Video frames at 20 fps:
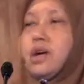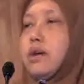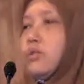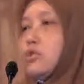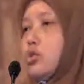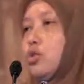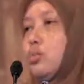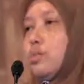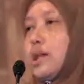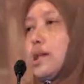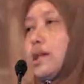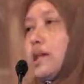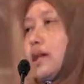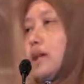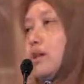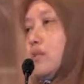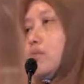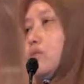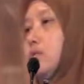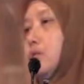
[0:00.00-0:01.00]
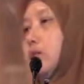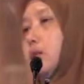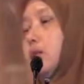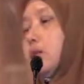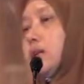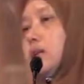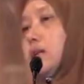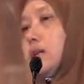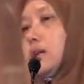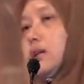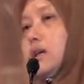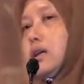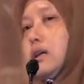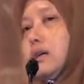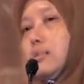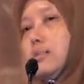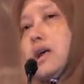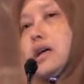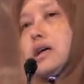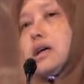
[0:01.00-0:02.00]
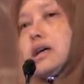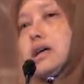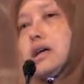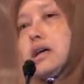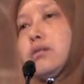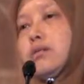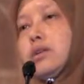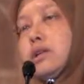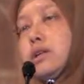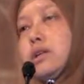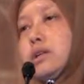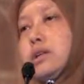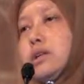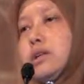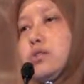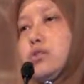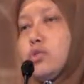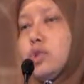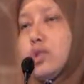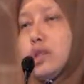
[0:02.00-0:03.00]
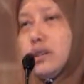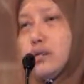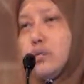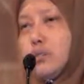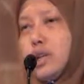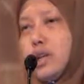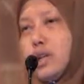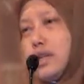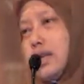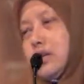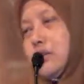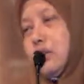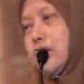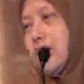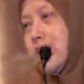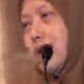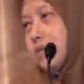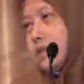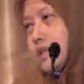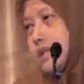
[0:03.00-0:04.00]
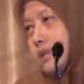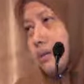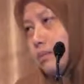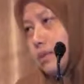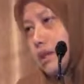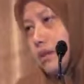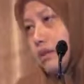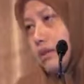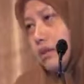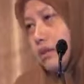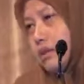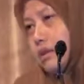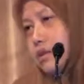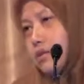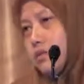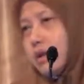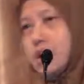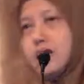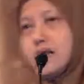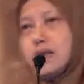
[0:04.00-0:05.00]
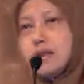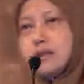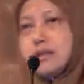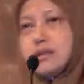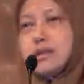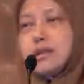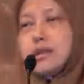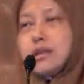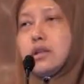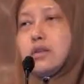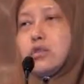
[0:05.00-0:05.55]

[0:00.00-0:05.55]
to open accounts, a bank account in countries where they don't have Islamic finance.